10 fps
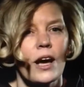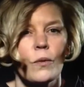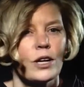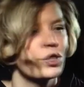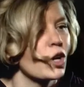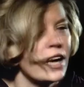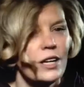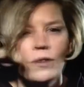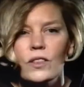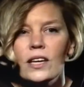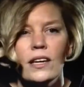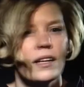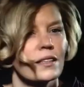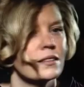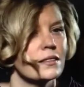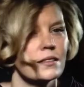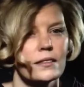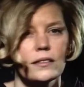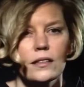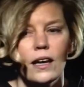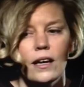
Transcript: I want to try new things.